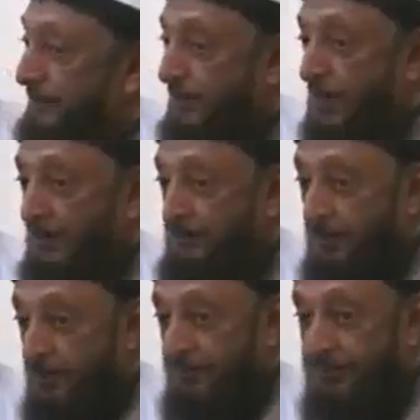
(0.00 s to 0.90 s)
whoever
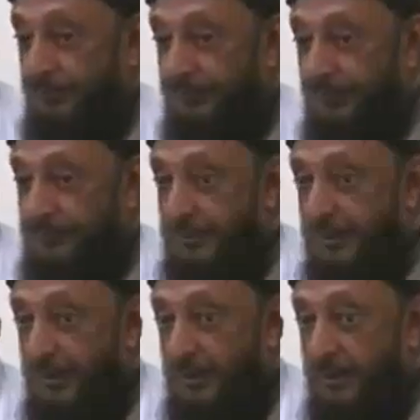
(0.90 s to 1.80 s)
opposes
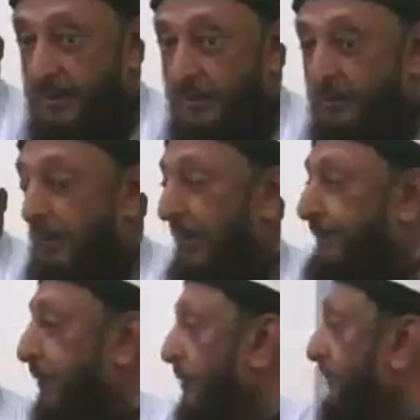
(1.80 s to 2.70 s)
Dajjal will
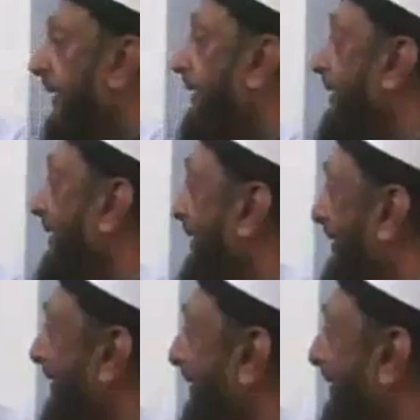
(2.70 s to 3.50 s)
have no bread.